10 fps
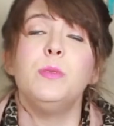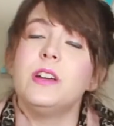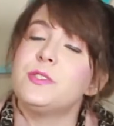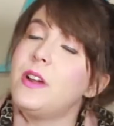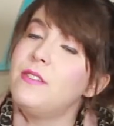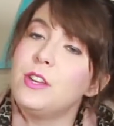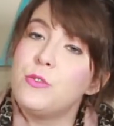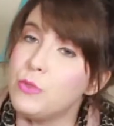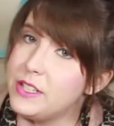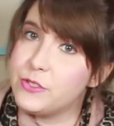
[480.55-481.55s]
hope you guys are having a
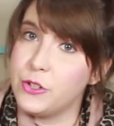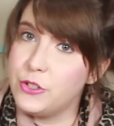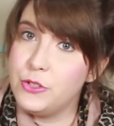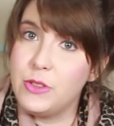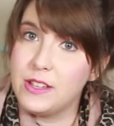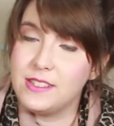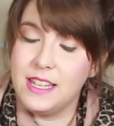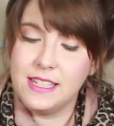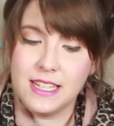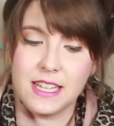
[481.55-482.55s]
great start to
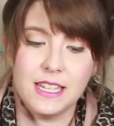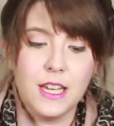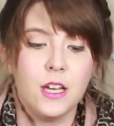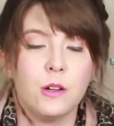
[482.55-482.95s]
2018.